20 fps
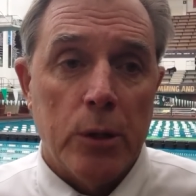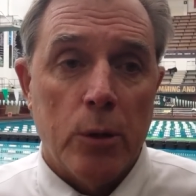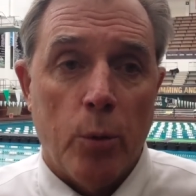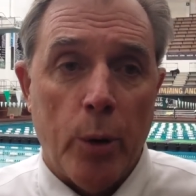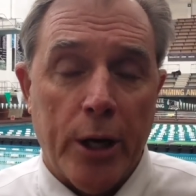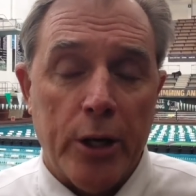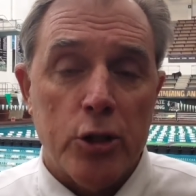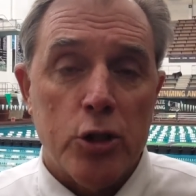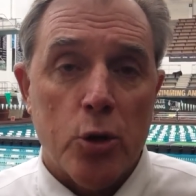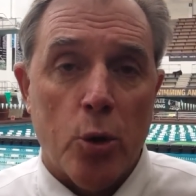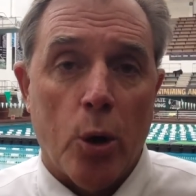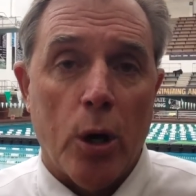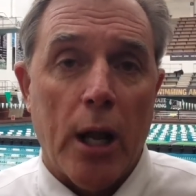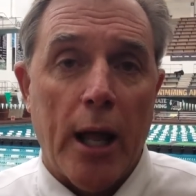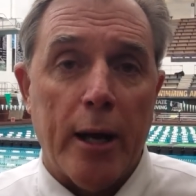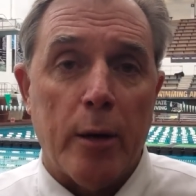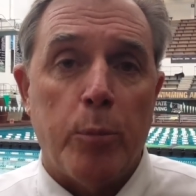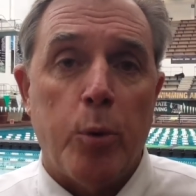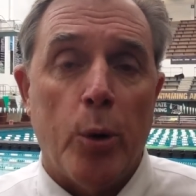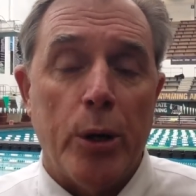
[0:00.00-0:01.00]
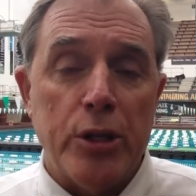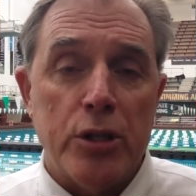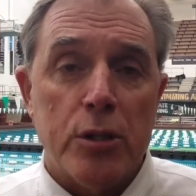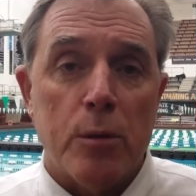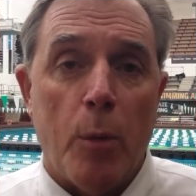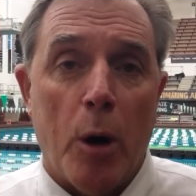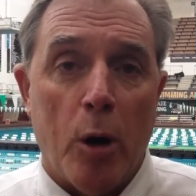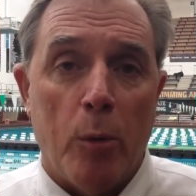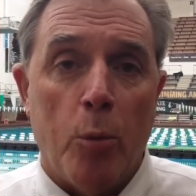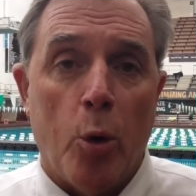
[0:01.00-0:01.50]
we can score a lot of points
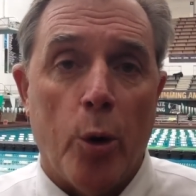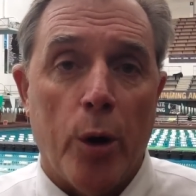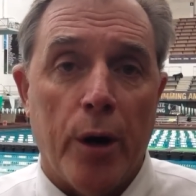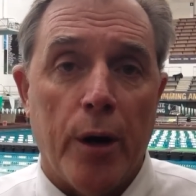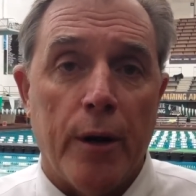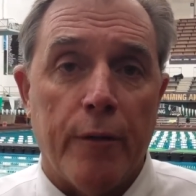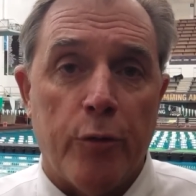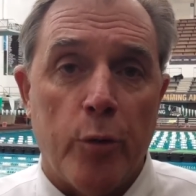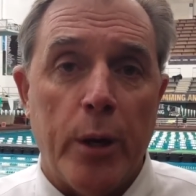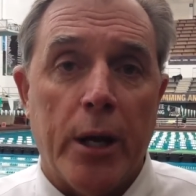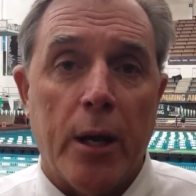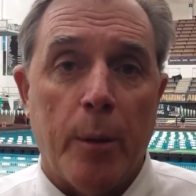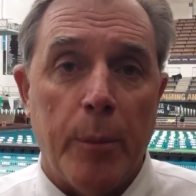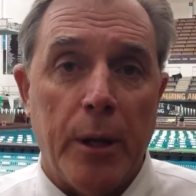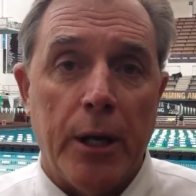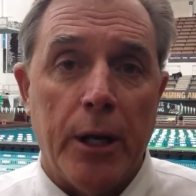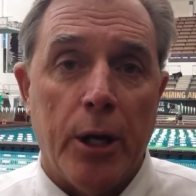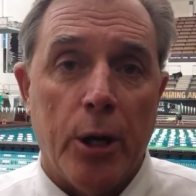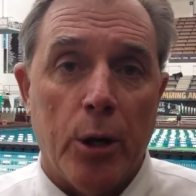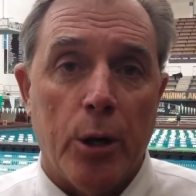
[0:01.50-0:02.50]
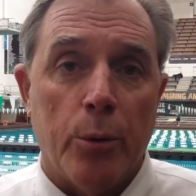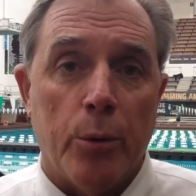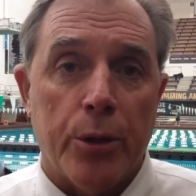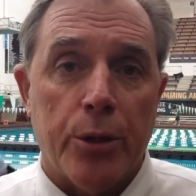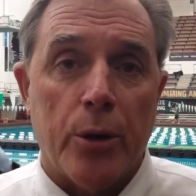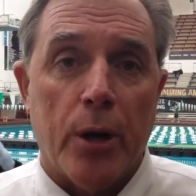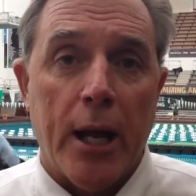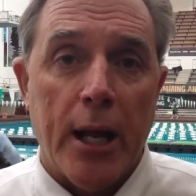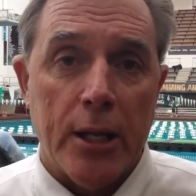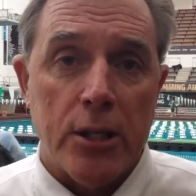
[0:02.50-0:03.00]
tomorrow morning if we come in here with
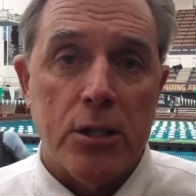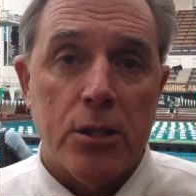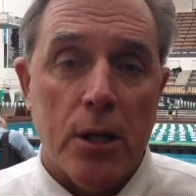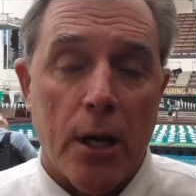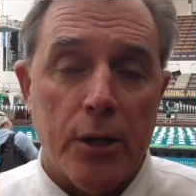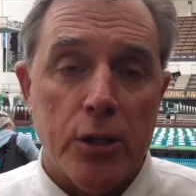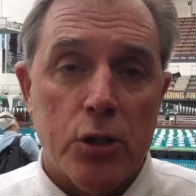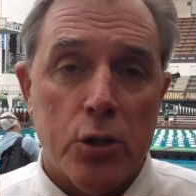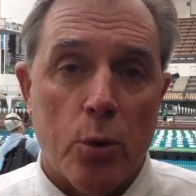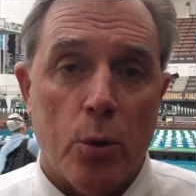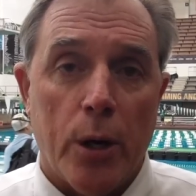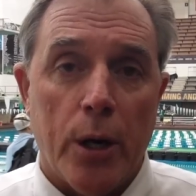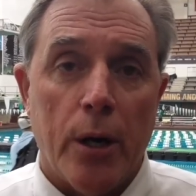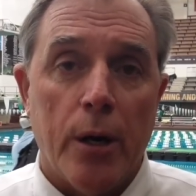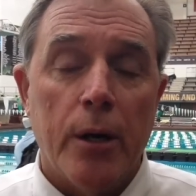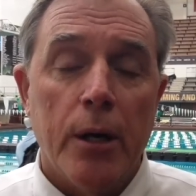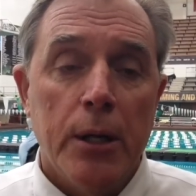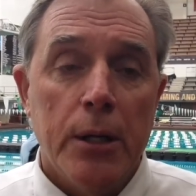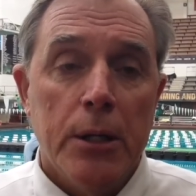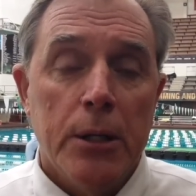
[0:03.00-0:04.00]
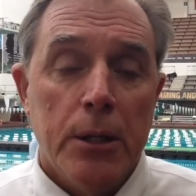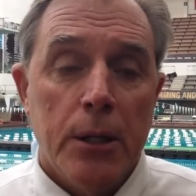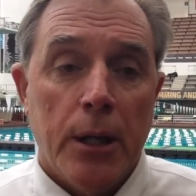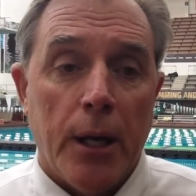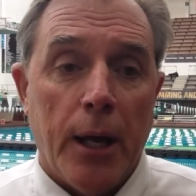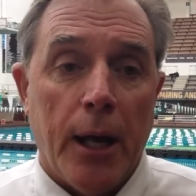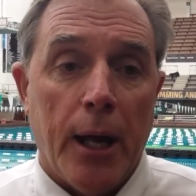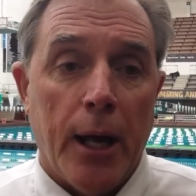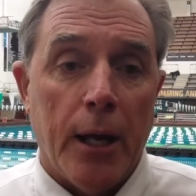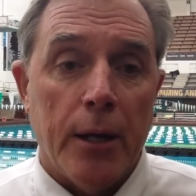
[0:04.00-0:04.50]
our heads on square
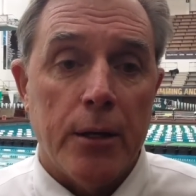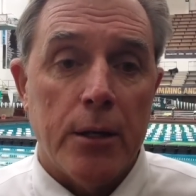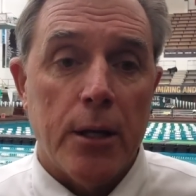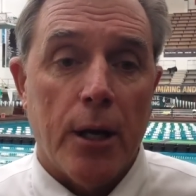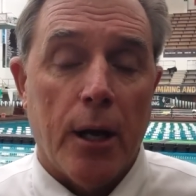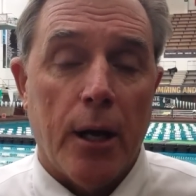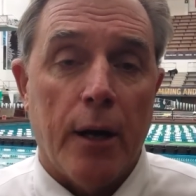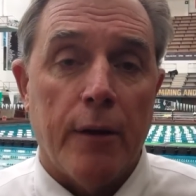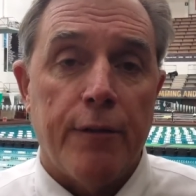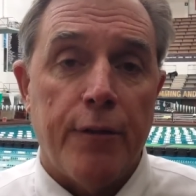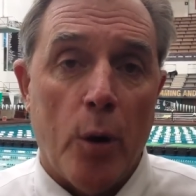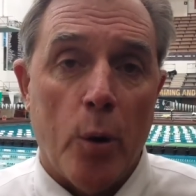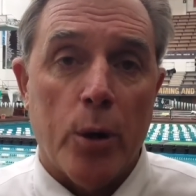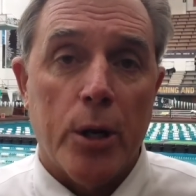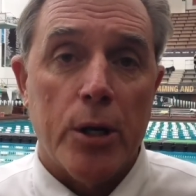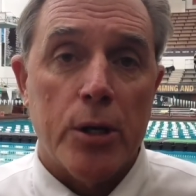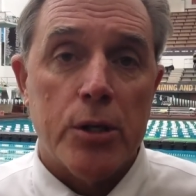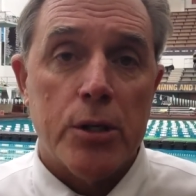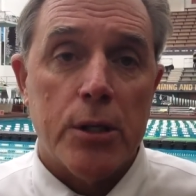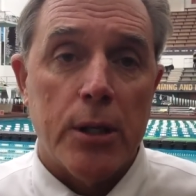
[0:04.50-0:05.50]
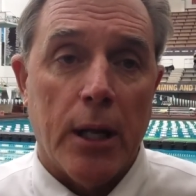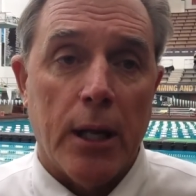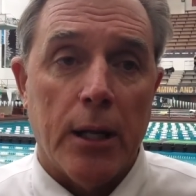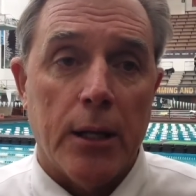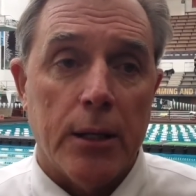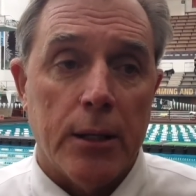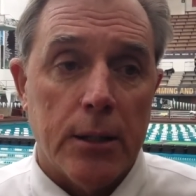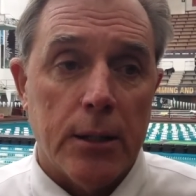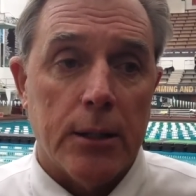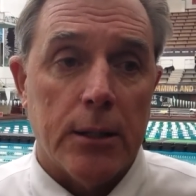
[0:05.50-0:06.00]
and focused
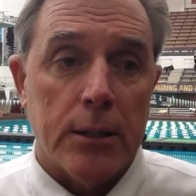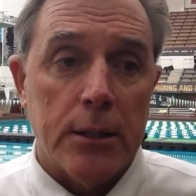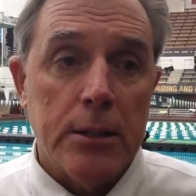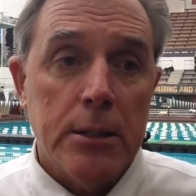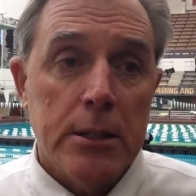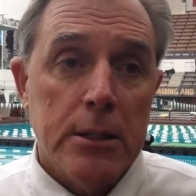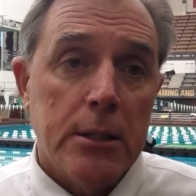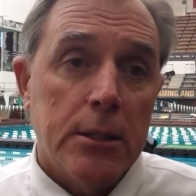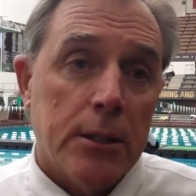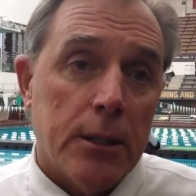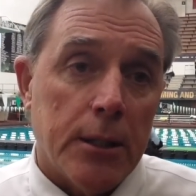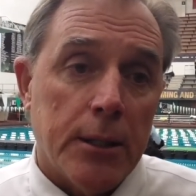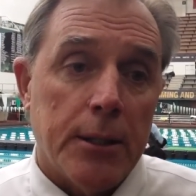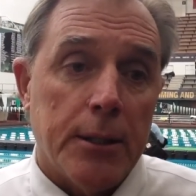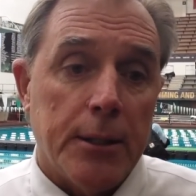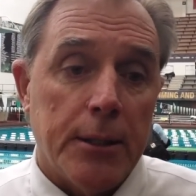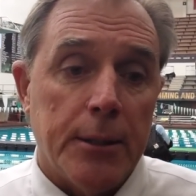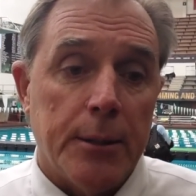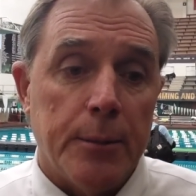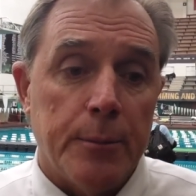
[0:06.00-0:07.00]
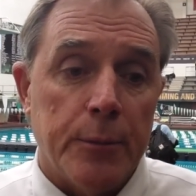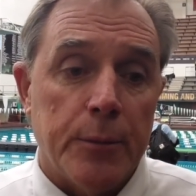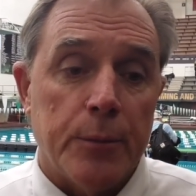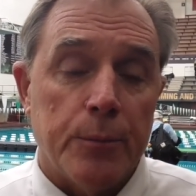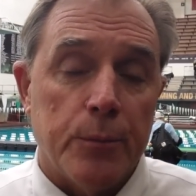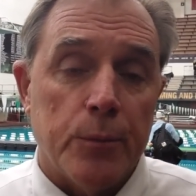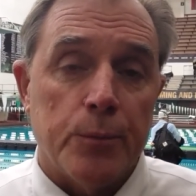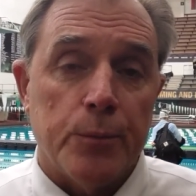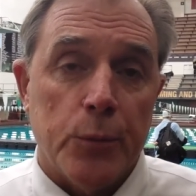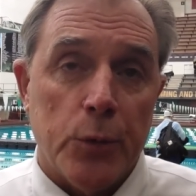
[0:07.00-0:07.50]
and um,
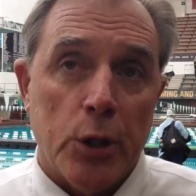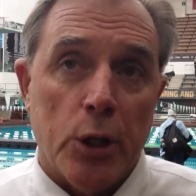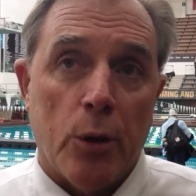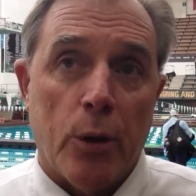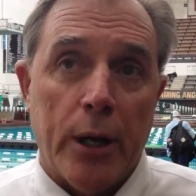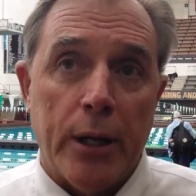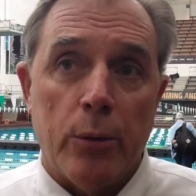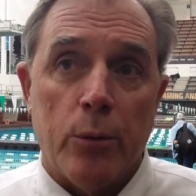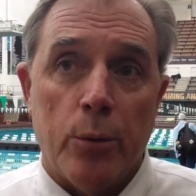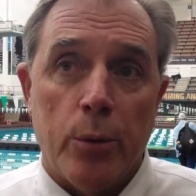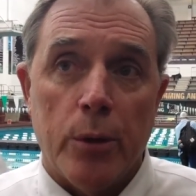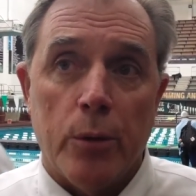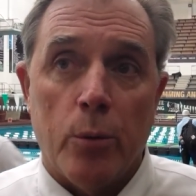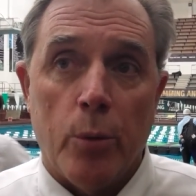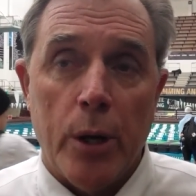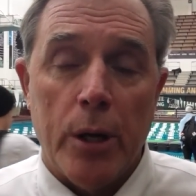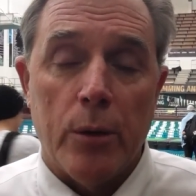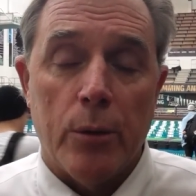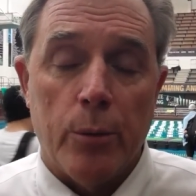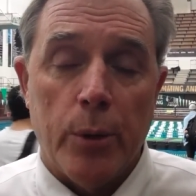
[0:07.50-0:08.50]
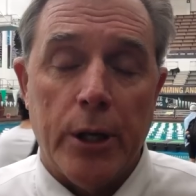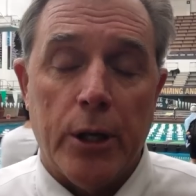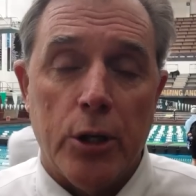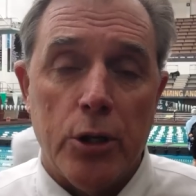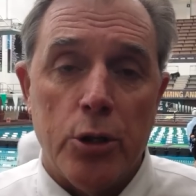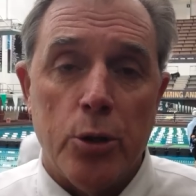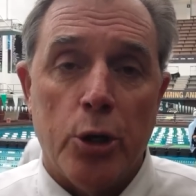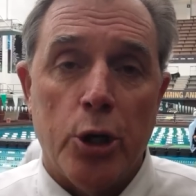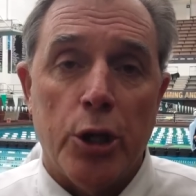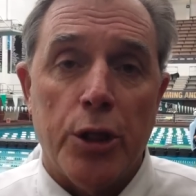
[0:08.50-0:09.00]
you know I, we, we
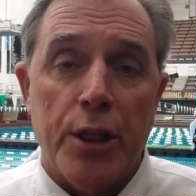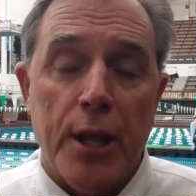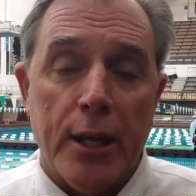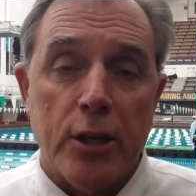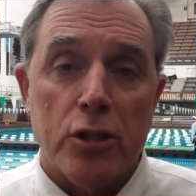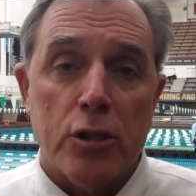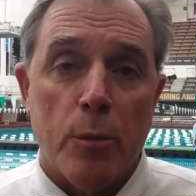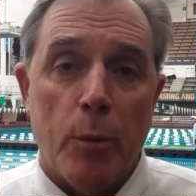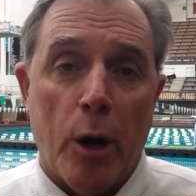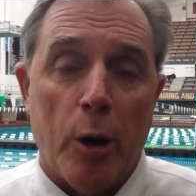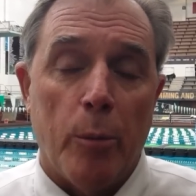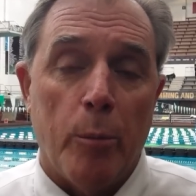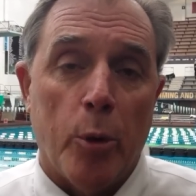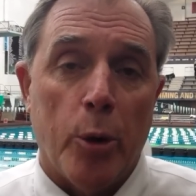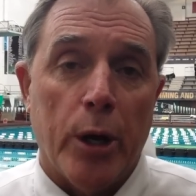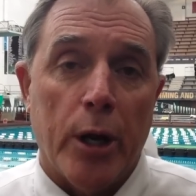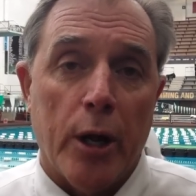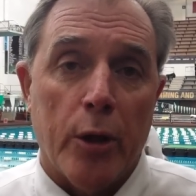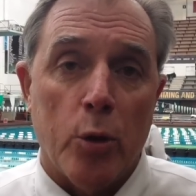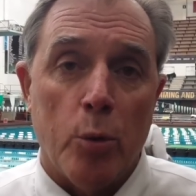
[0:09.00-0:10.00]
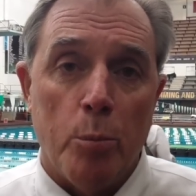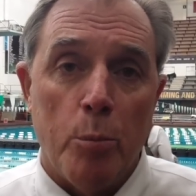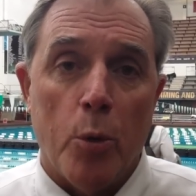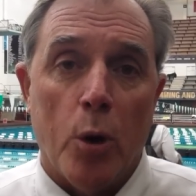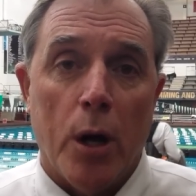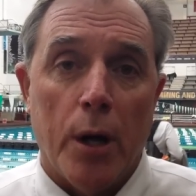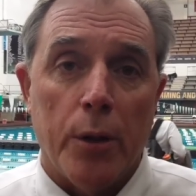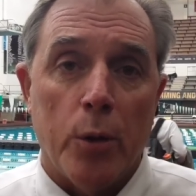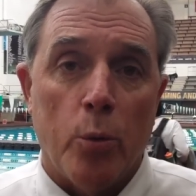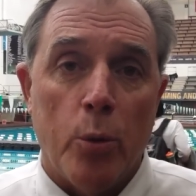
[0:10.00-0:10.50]
could do good things tomorrow morning on
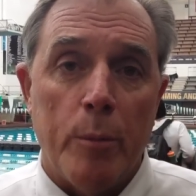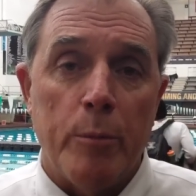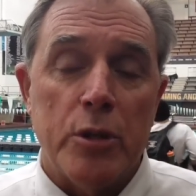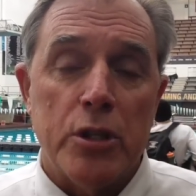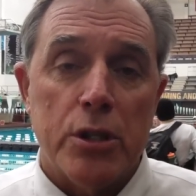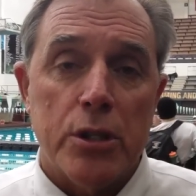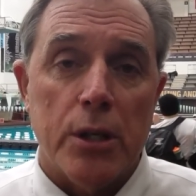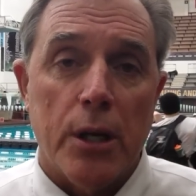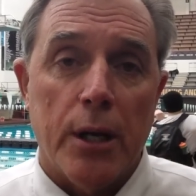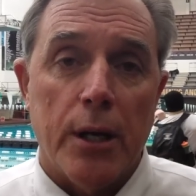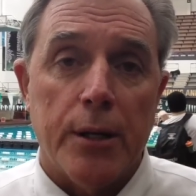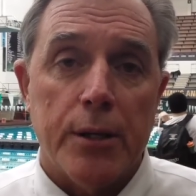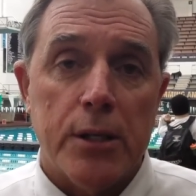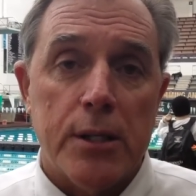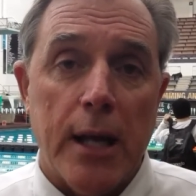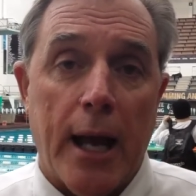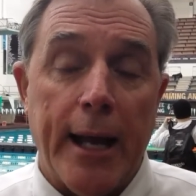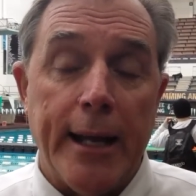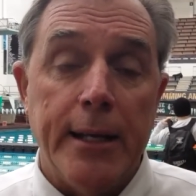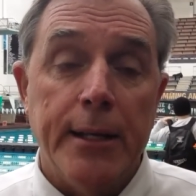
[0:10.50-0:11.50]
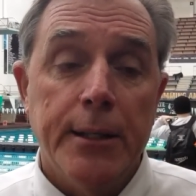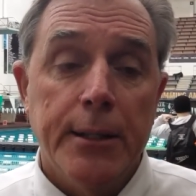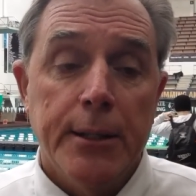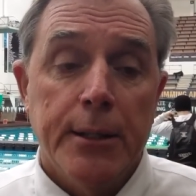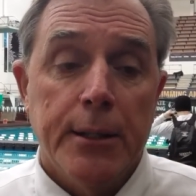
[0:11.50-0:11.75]
the, on the women's side